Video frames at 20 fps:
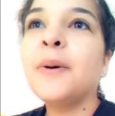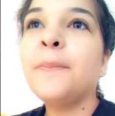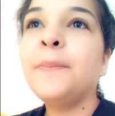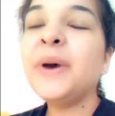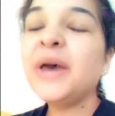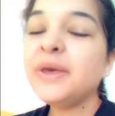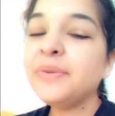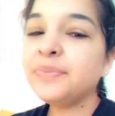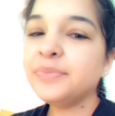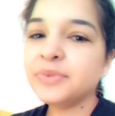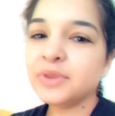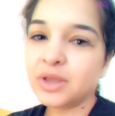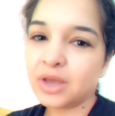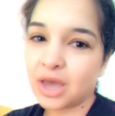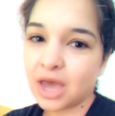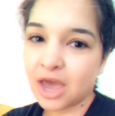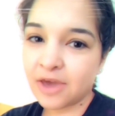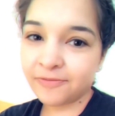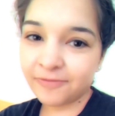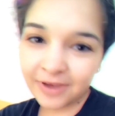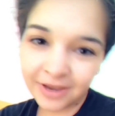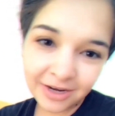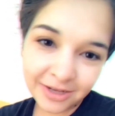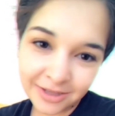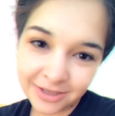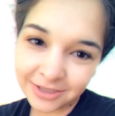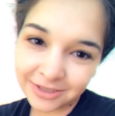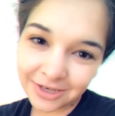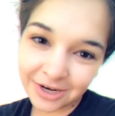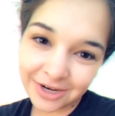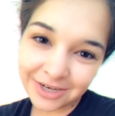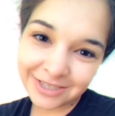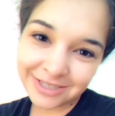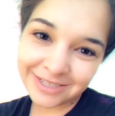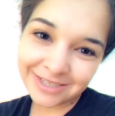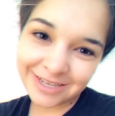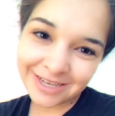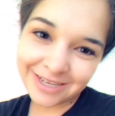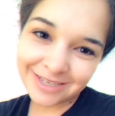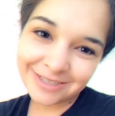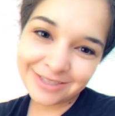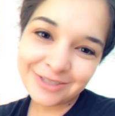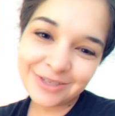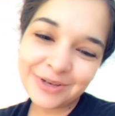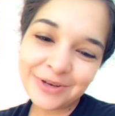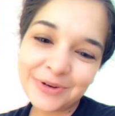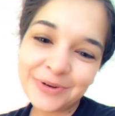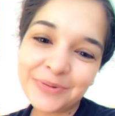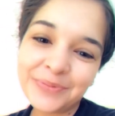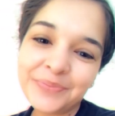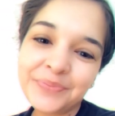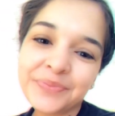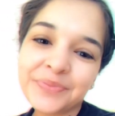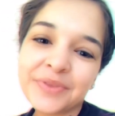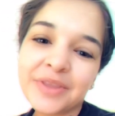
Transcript: But I finally started today, so